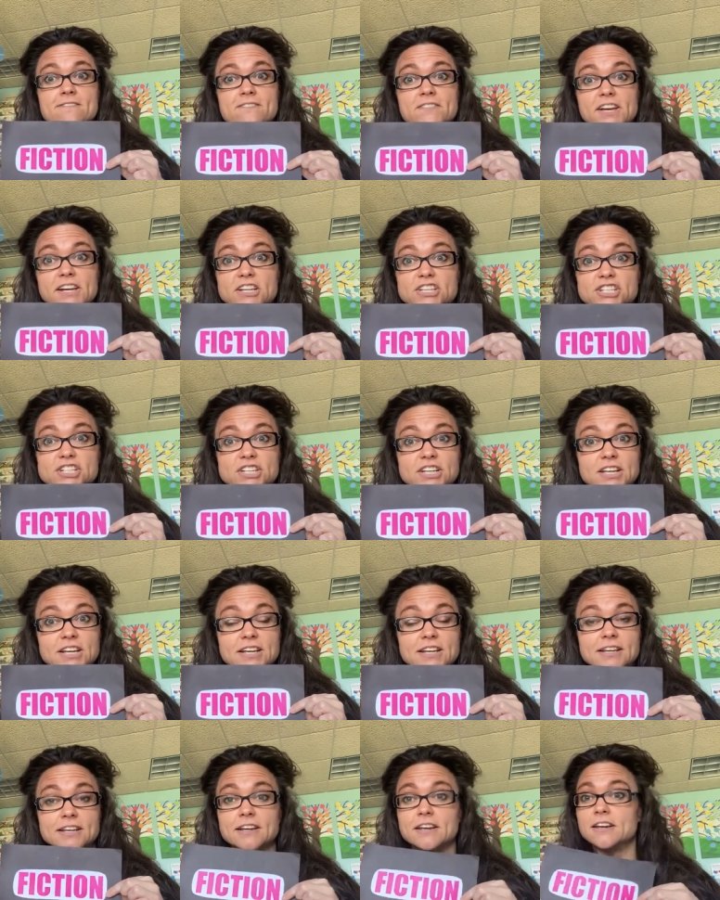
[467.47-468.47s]

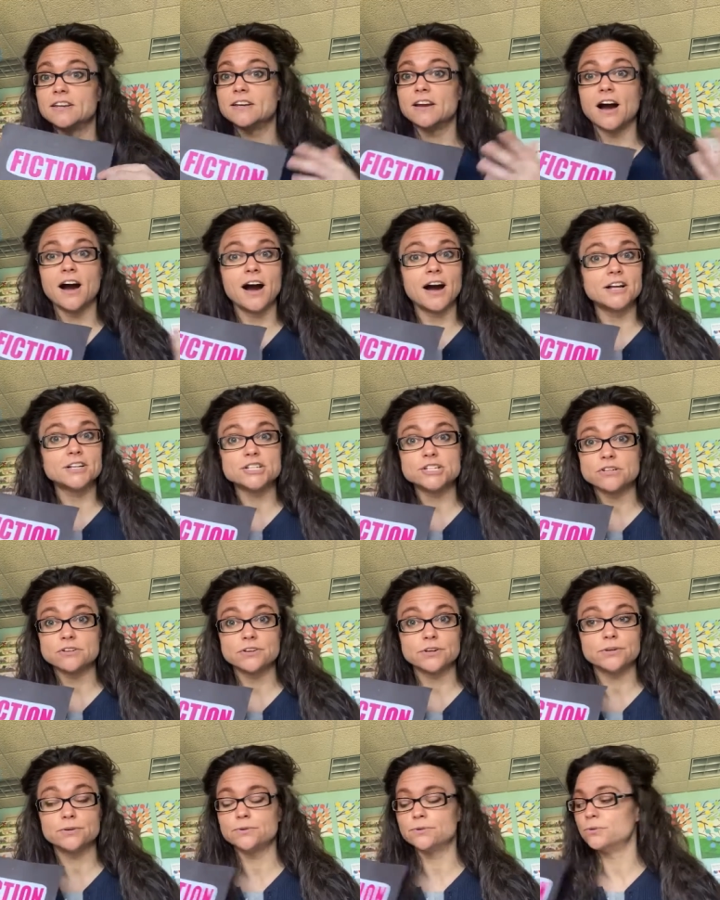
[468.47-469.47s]
fiction, not
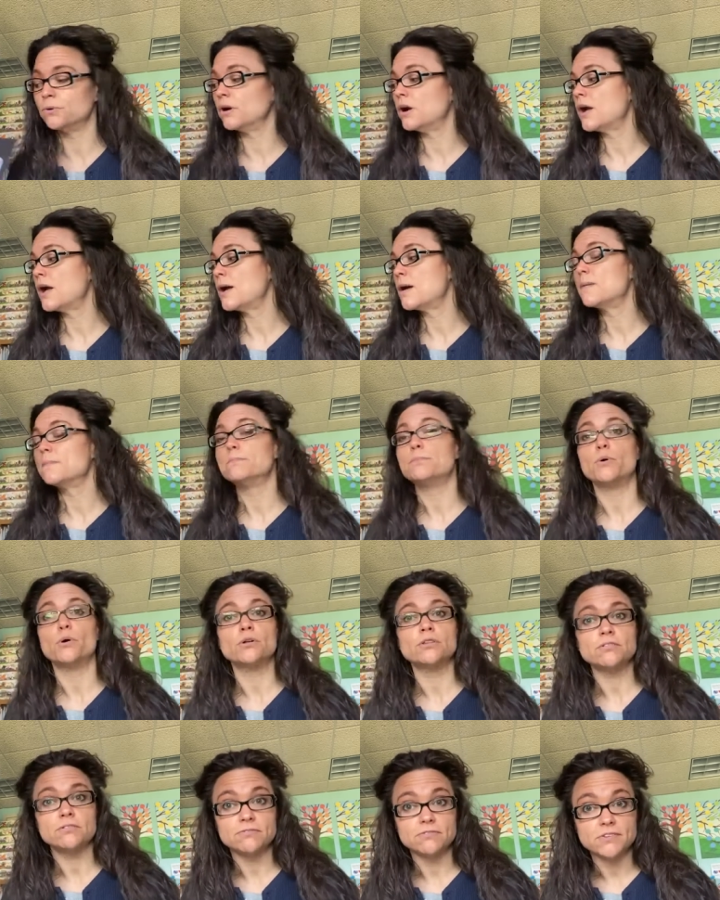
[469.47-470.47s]
true.
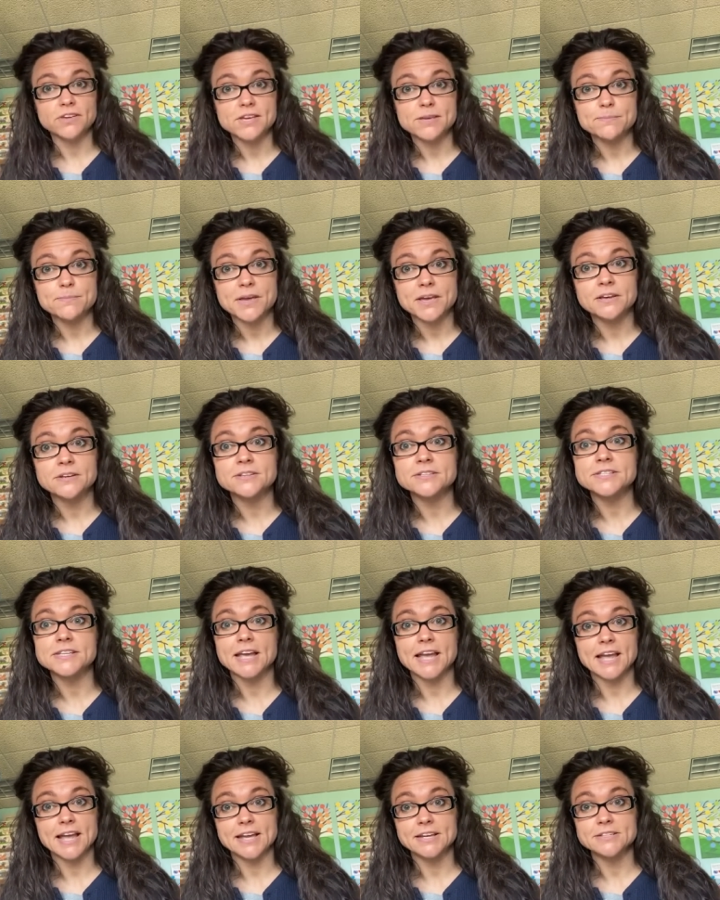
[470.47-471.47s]
Both females
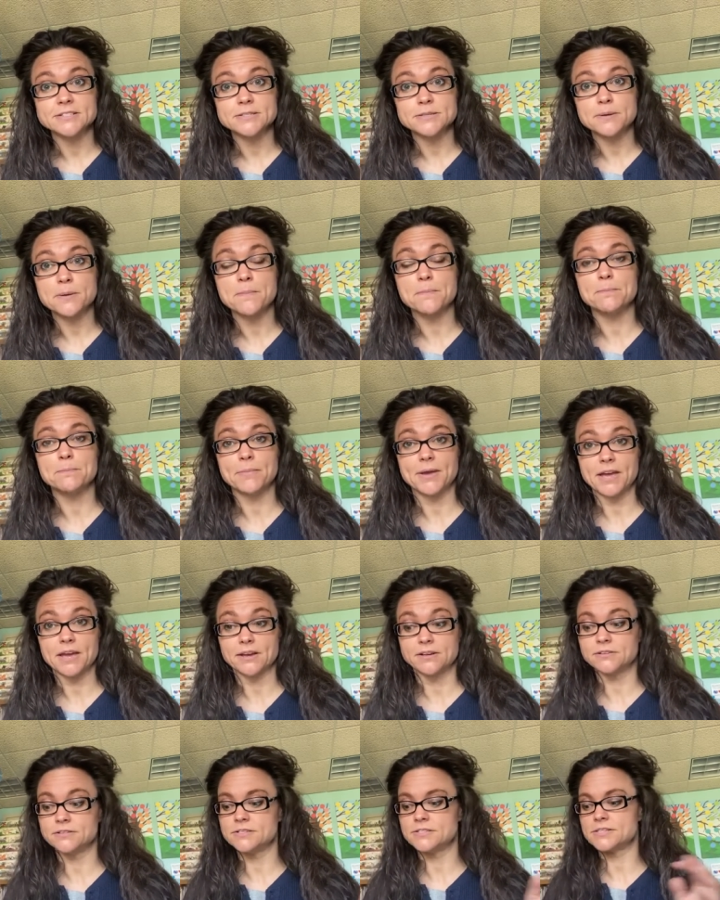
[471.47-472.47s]
and
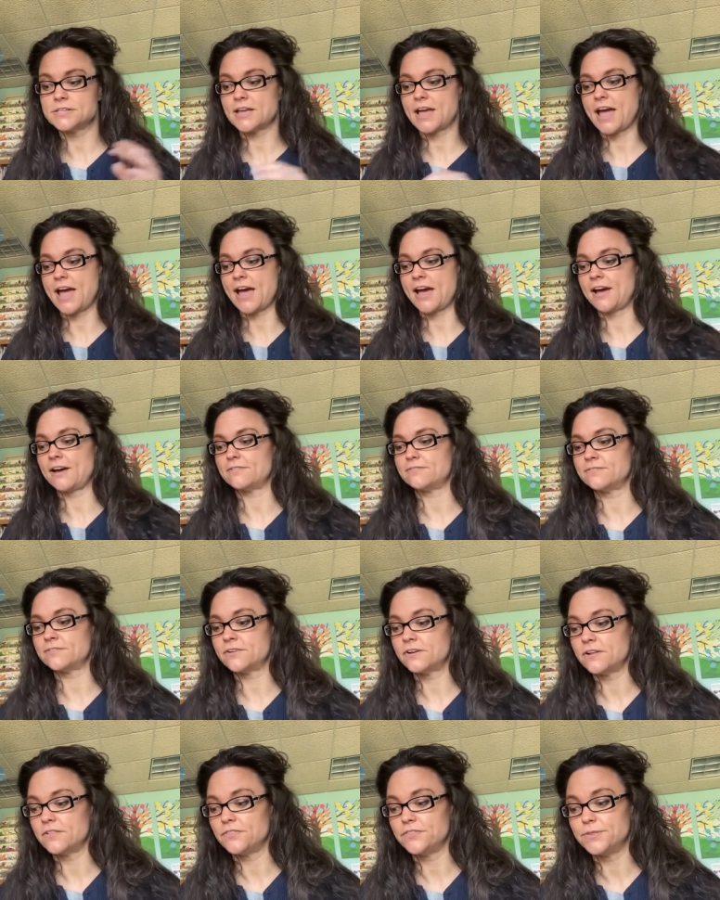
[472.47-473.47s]
males have
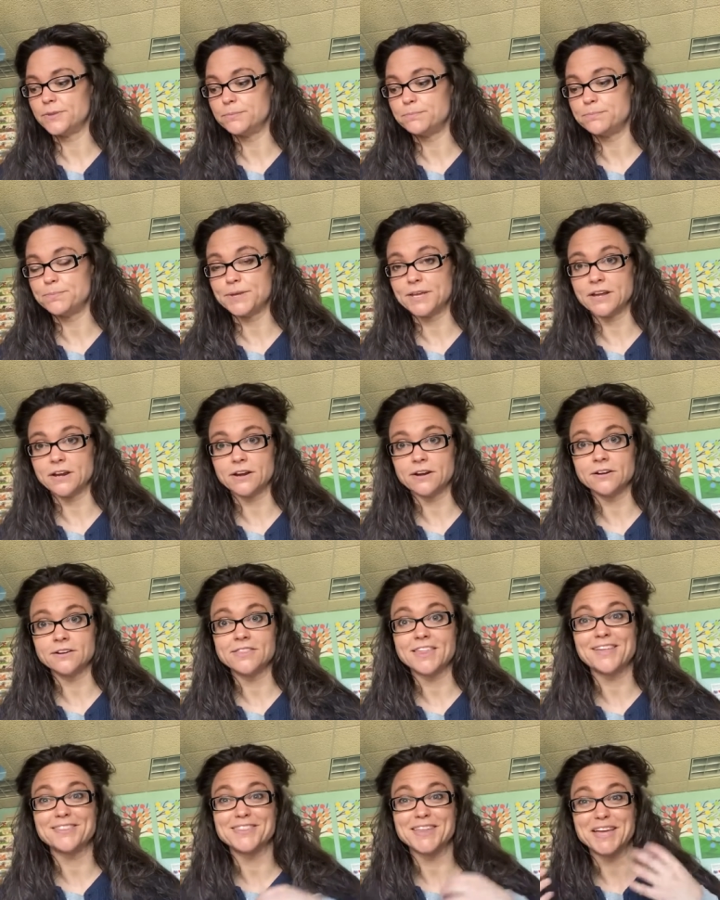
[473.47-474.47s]
the beard
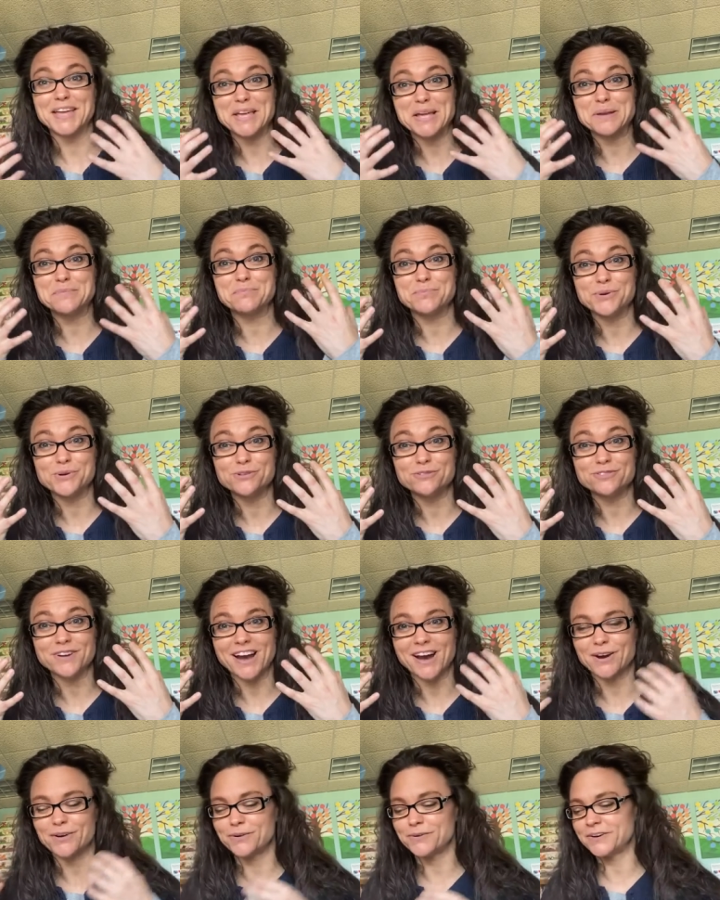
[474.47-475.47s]
that they can poof
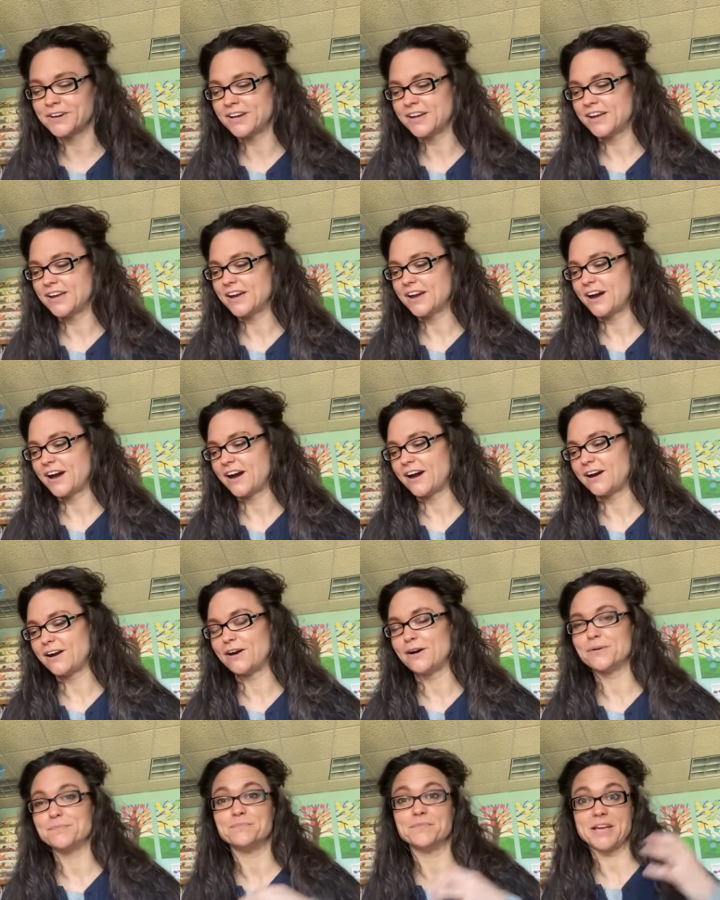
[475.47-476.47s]
out
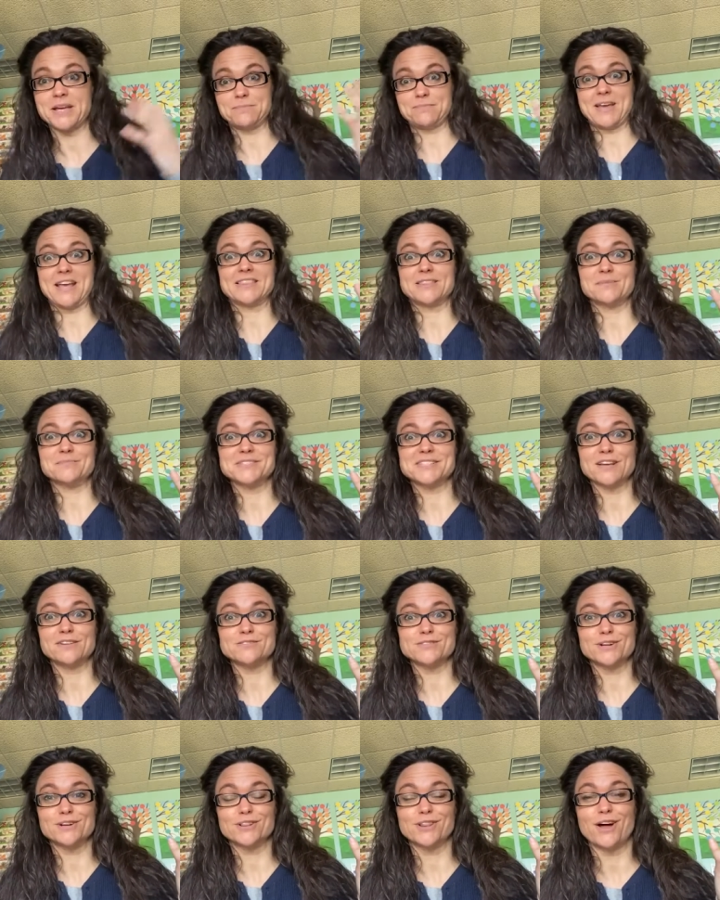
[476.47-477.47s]
um, and make
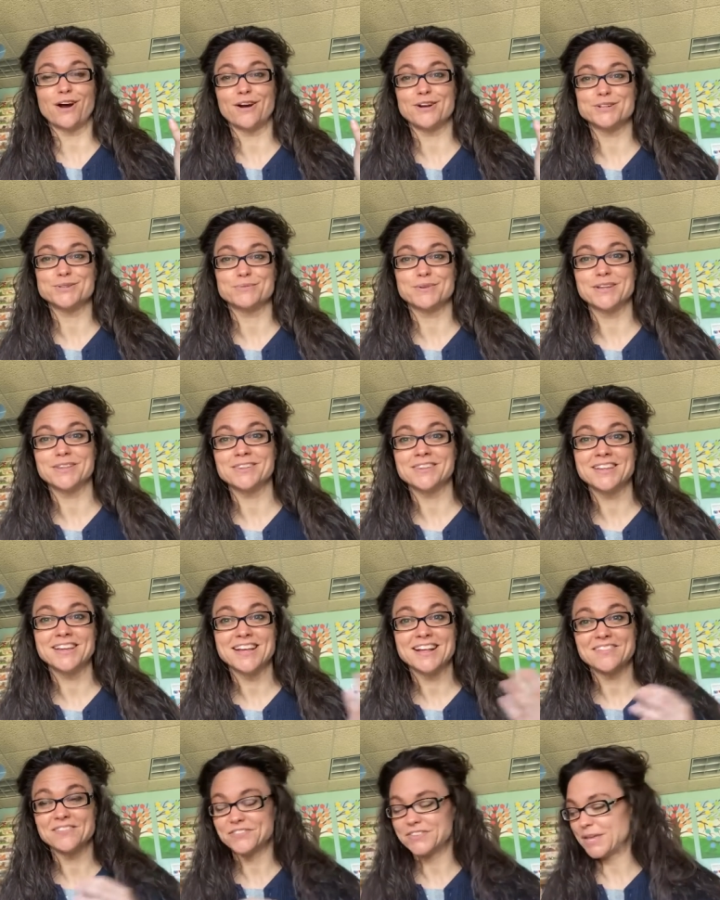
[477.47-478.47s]
themselves look large with.
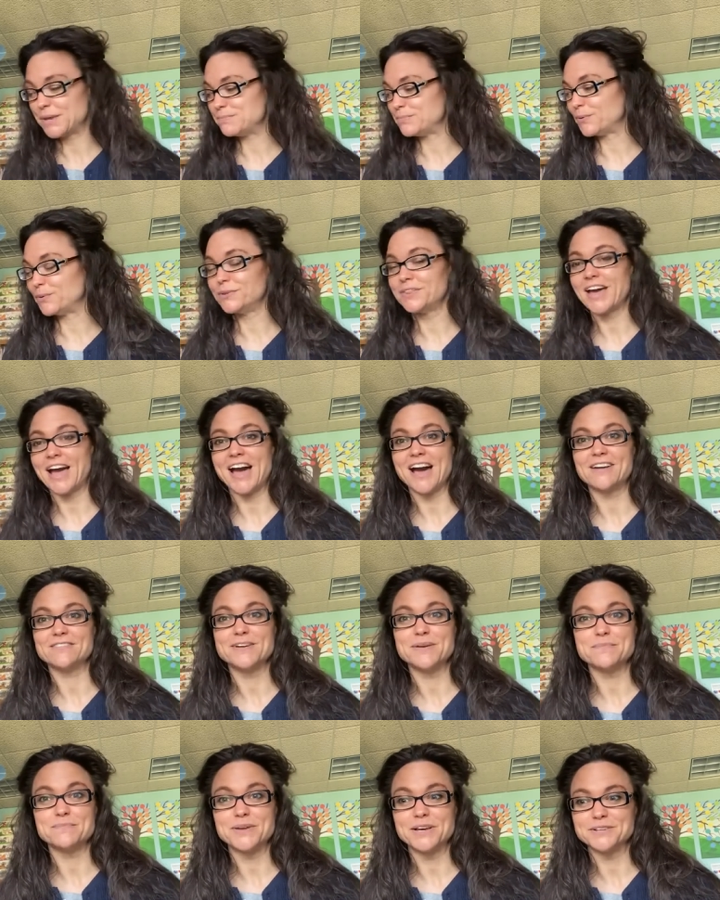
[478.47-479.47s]
They both have
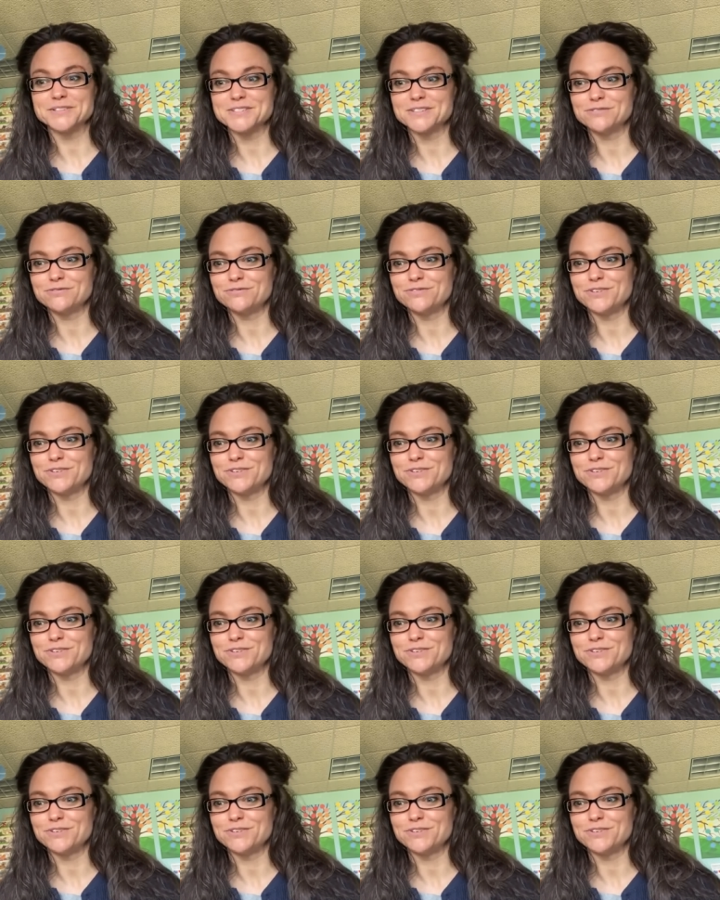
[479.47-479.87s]
it, males and